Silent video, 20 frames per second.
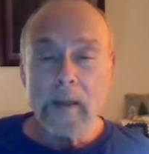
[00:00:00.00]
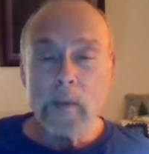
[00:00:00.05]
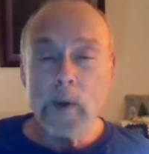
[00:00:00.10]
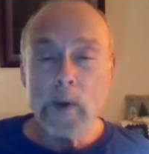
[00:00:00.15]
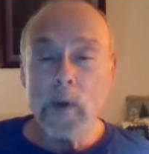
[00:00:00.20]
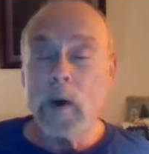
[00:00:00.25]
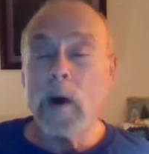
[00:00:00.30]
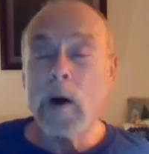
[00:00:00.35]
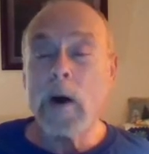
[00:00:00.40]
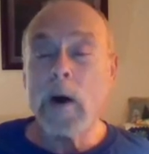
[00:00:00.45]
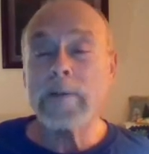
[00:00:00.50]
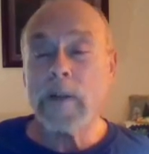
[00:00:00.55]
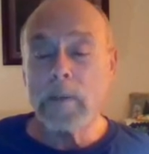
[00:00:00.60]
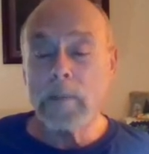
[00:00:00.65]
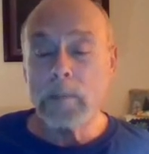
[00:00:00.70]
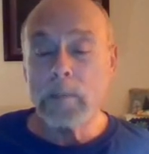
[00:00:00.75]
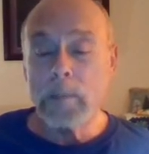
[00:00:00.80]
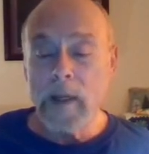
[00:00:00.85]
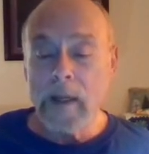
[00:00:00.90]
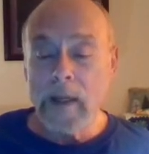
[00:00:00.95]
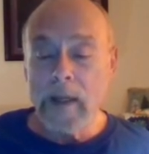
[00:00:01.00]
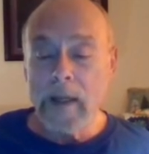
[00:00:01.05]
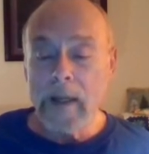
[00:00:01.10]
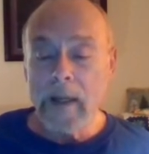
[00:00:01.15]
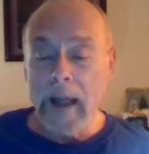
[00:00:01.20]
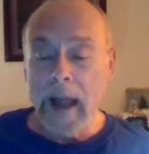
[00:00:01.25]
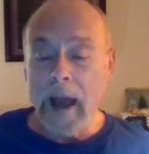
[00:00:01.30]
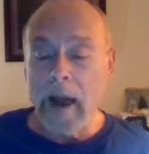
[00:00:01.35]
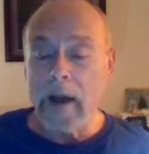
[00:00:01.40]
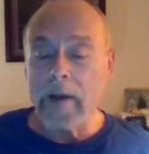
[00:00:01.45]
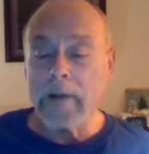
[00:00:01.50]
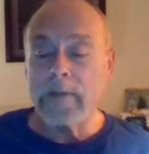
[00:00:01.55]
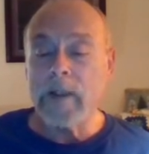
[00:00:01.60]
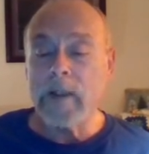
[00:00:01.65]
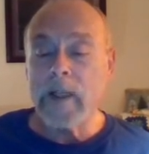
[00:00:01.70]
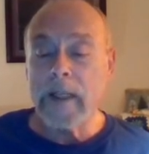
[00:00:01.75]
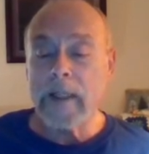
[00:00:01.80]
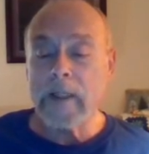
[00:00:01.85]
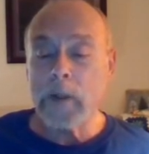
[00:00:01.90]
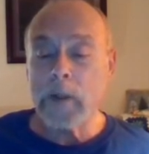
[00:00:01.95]
will often be out
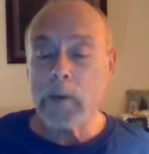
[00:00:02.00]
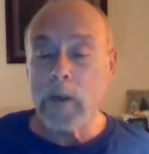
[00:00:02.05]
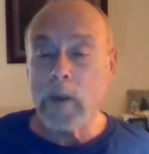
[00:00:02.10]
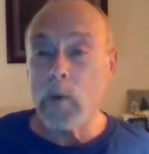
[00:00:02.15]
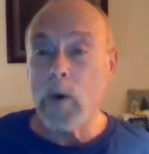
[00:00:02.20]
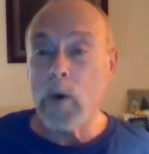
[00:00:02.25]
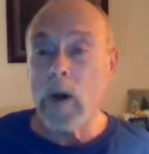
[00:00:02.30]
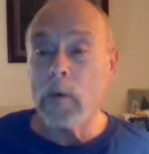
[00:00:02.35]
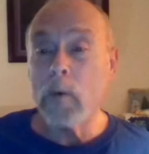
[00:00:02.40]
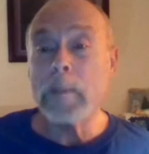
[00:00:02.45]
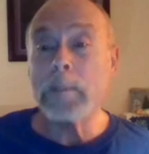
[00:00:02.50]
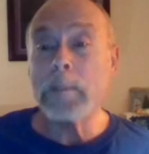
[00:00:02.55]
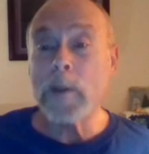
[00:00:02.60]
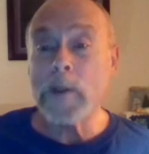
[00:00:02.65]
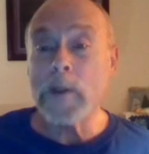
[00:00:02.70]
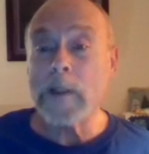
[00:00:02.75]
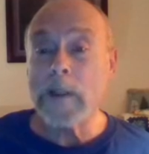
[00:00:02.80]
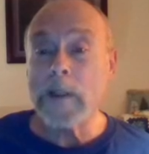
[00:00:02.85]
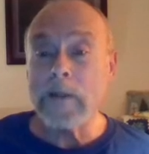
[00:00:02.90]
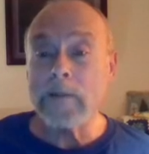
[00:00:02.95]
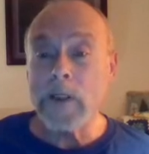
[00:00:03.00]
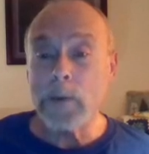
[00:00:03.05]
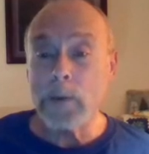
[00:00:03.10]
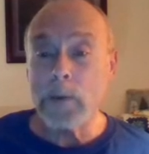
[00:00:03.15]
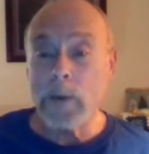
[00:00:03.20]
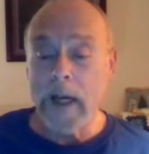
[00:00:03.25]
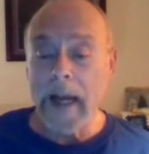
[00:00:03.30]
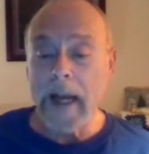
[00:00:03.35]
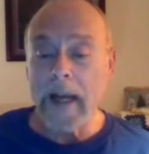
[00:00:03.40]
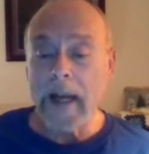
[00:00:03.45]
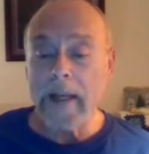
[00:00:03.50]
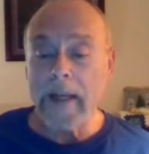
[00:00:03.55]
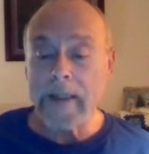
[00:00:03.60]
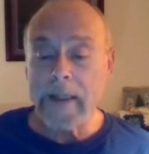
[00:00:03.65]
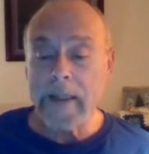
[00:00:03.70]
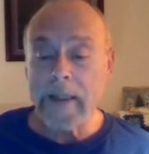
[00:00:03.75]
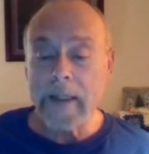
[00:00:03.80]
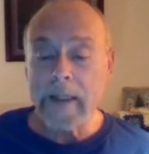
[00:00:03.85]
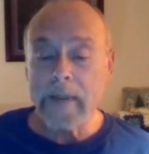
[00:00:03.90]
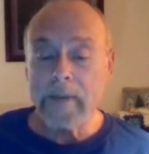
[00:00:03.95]
of touch with what we perceive as
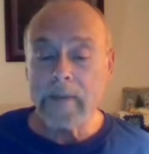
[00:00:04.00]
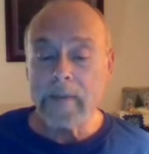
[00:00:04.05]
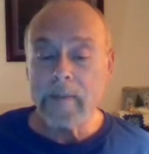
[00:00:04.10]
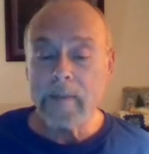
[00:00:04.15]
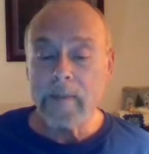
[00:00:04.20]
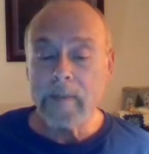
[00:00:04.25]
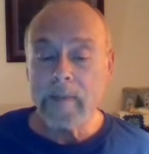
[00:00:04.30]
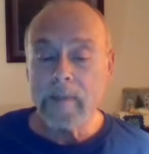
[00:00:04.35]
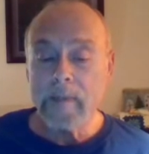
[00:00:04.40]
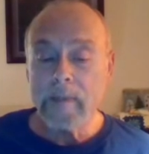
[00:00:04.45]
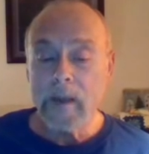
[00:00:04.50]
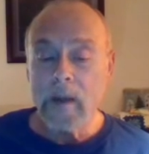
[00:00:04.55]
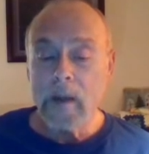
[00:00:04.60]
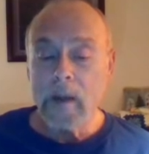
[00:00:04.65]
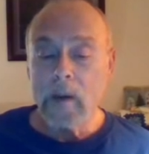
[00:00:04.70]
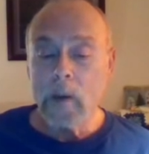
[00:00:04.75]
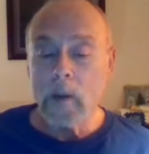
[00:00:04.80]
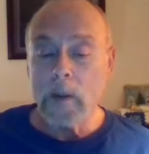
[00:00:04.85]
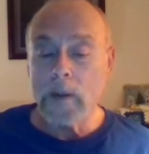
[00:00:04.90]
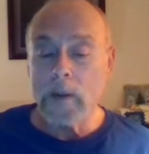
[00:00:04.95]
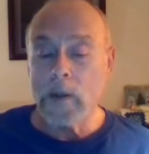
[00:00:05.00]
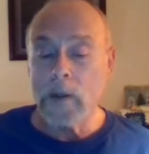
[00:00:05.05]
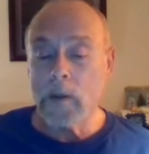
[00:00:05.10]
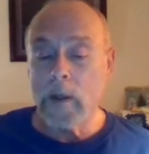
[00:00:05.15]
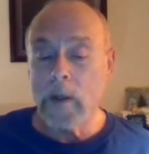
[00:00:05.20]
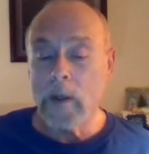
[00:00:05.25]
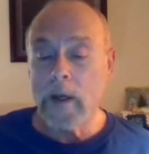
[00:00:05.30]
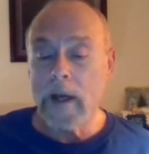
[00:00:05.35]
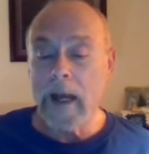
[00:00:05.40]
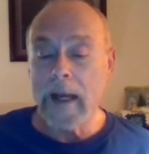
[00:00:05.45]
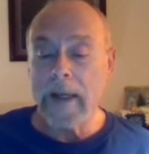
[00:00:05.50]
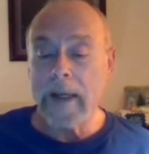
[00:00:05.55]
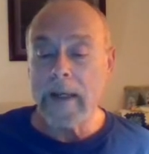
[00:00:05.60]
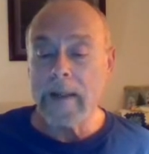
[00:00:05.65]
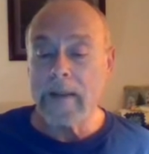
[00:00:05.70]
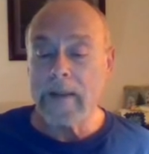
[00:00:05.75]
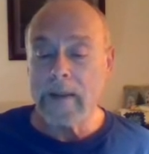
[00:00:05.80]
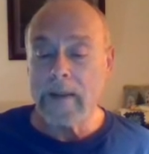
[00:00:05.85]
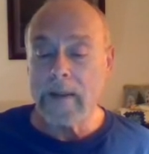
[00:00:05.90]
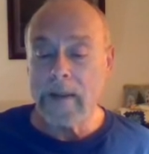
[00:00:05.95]
reality. Or should
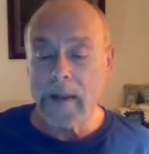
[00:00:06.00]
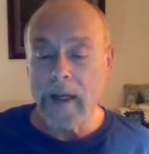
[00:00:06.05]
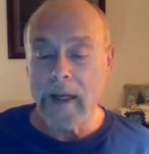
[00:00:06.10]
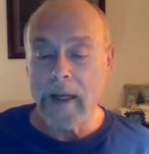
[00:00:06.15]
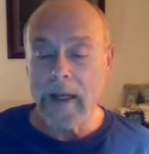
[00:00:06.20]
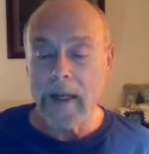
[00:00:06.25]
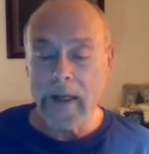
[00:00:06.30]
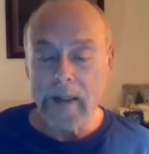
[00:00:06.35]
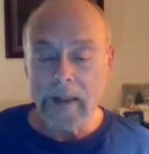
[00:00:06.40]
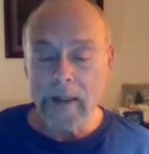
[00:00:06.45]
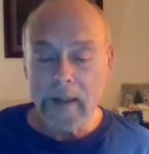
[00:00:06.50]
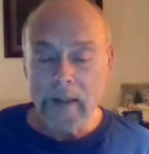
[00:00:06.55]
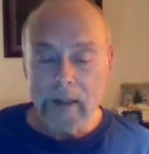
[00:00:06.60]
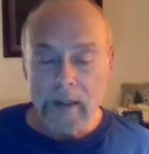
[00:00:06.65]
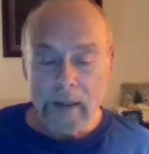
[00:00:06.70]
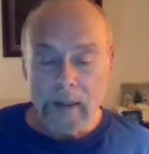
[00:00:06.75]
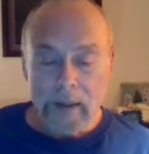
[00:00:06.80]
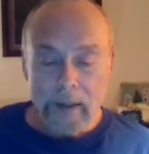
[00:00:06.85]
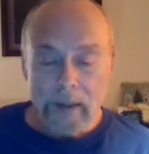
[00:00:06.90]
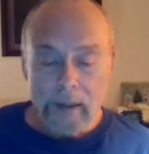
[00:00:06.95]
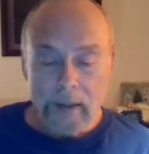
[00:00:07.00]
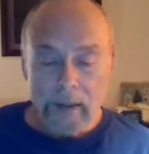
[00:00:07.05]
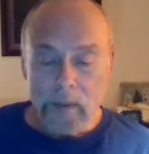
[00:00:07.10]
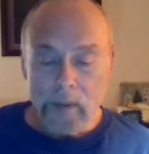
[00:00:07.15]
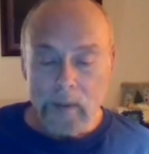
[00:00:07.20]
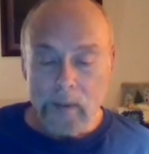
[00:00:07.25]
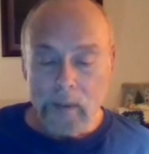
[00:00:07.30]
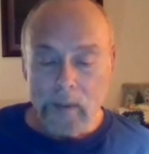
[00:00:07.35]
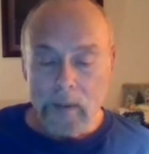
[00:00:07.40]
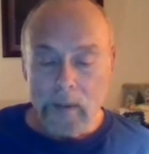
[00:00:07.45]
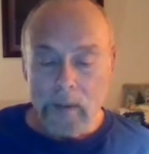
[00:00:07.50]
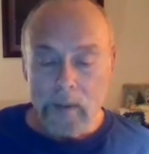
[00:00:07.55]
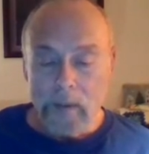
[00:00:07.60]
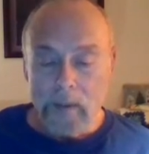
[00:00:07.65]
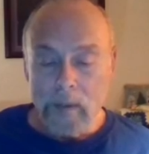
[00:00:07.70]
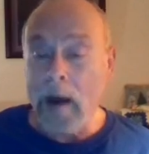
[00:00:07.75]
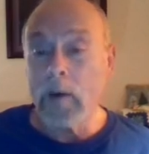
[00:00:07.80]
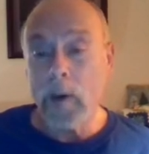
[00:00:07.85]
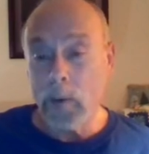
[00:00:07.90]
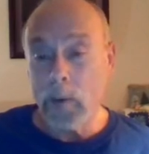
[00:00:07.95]
I say,
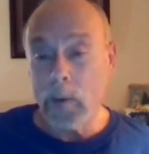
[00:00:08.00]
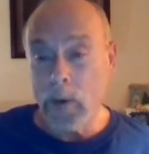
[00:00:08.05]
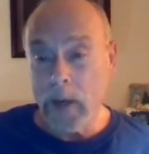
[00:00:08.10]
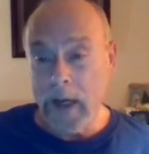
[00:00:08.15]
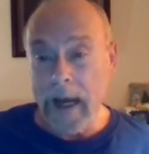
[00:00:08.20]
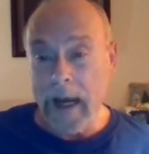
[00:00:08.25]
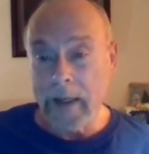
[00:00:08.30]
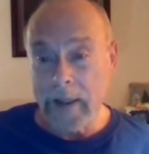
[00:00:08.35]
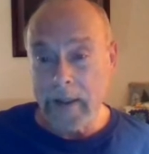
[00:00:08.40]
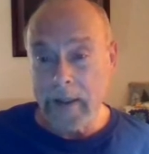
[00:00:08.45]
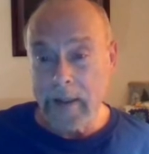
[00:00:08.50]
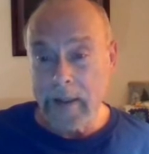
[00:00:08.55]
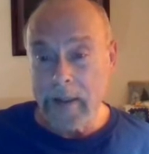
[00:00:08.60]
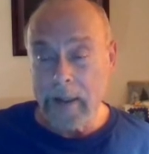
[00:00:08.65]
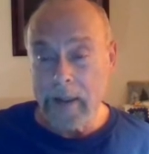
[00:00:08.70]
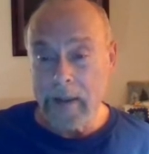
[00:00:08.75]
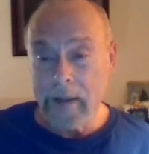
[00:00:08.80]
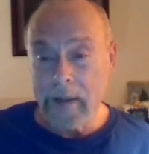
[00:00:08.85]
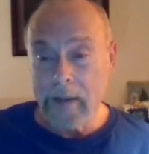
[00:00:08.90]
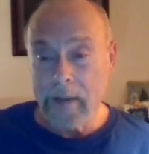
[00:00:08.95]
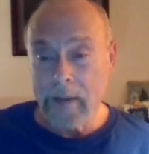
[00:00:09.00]
our reality.